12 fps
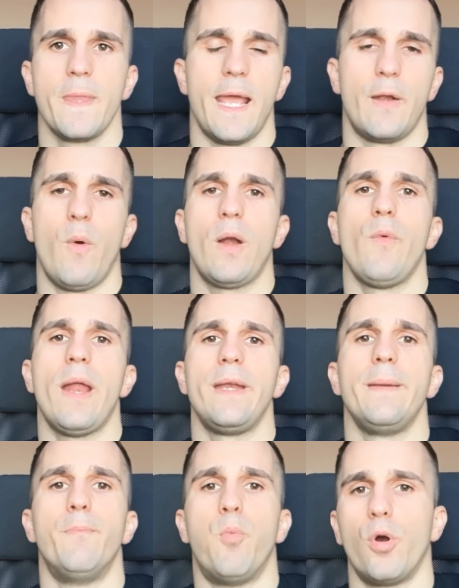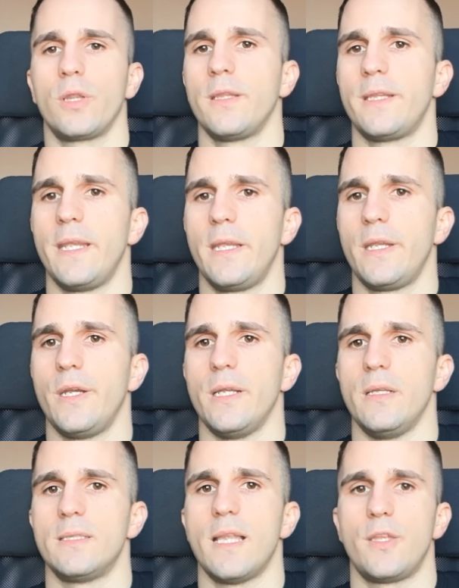And one very important thing here
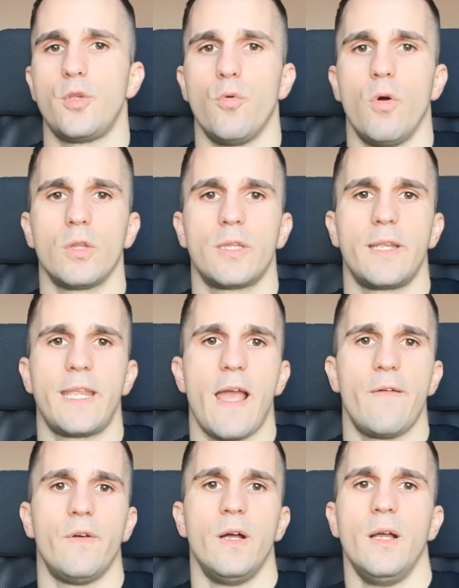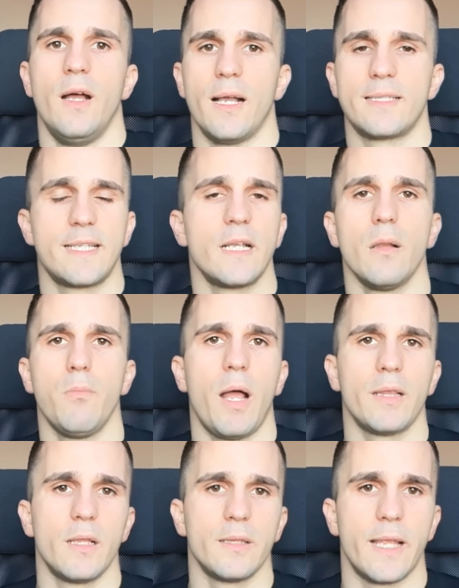is that you want to have a single
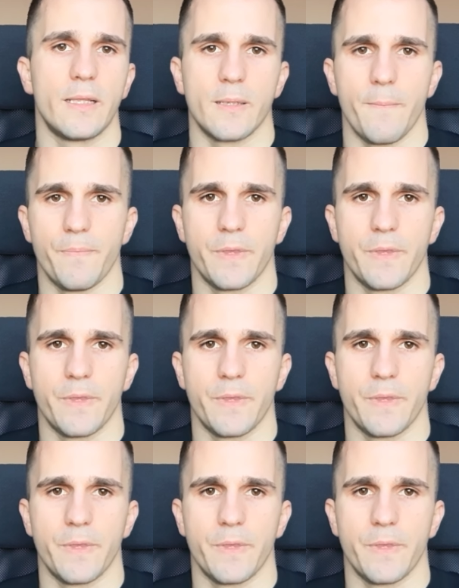button that